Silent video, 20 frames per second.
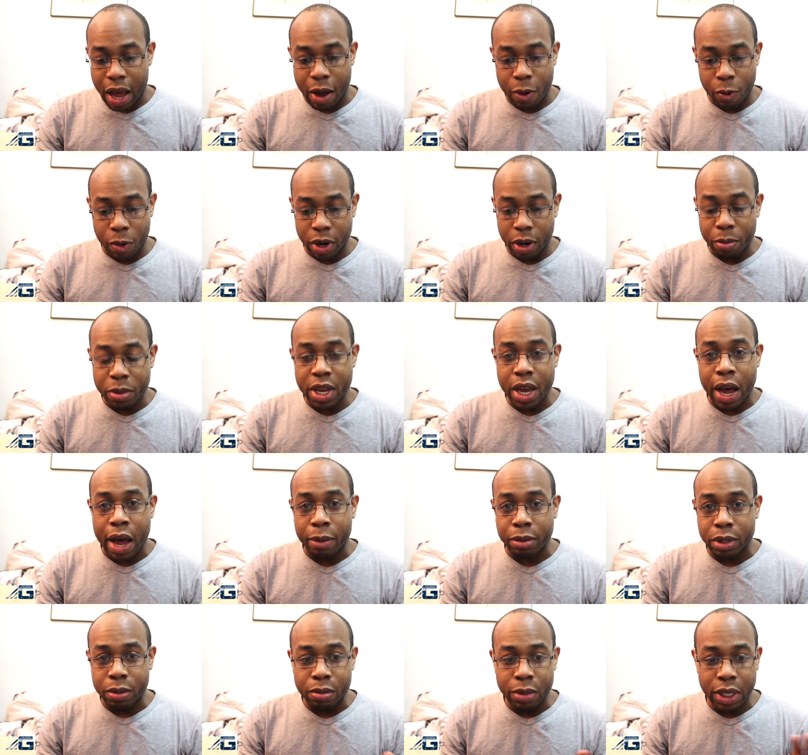I want to be
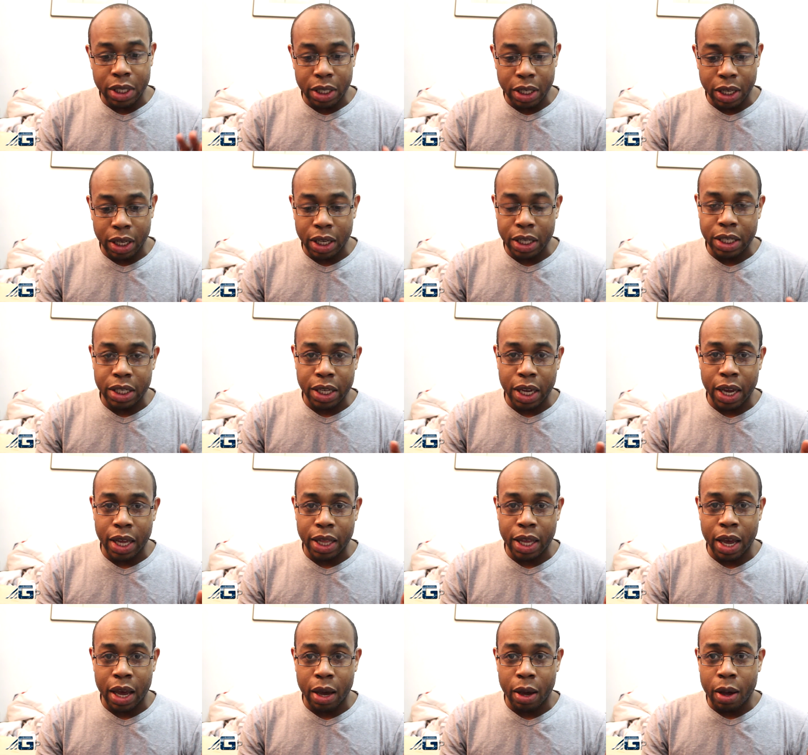optimistic and
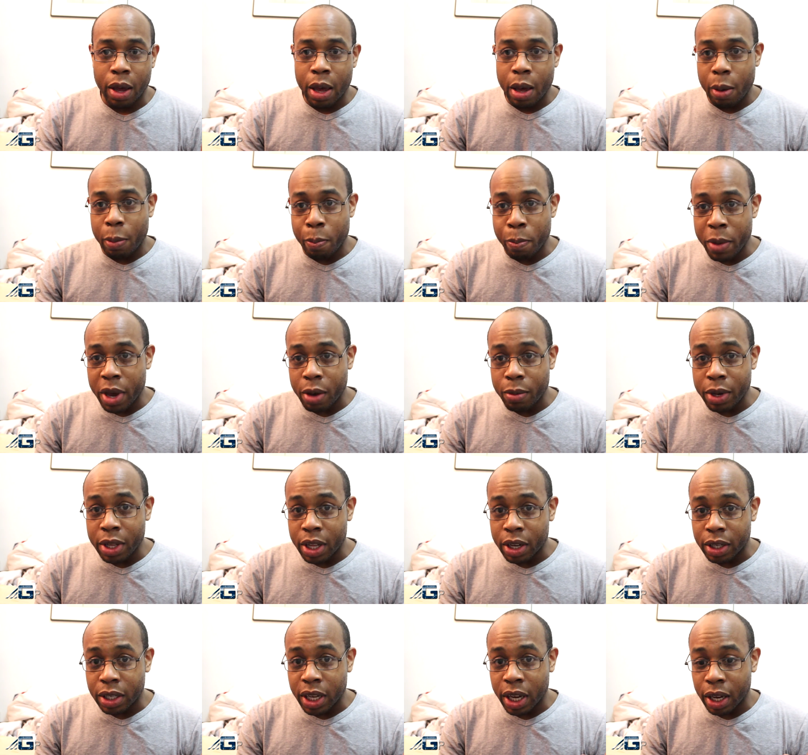say that maybe
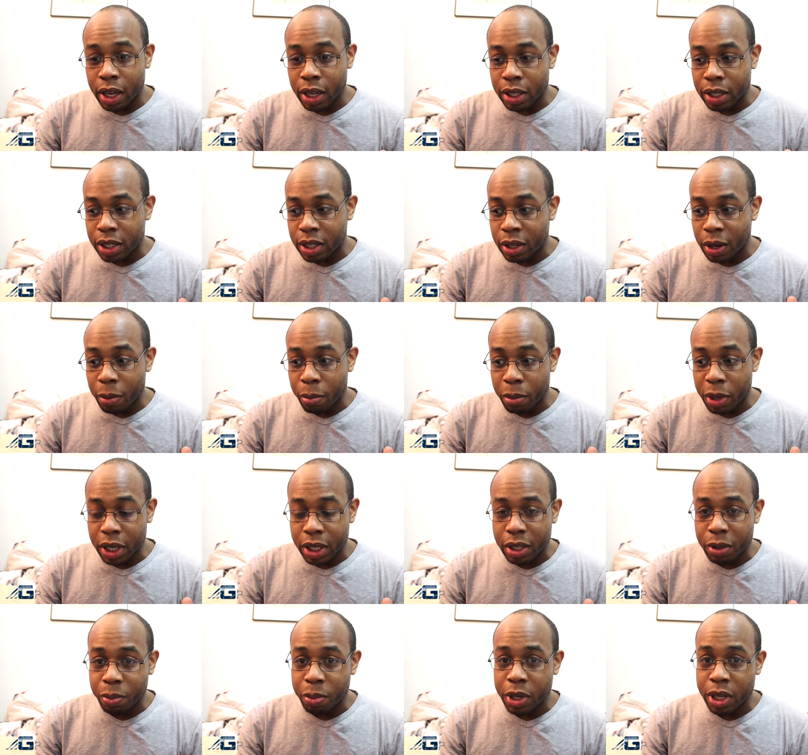they're taking some bits and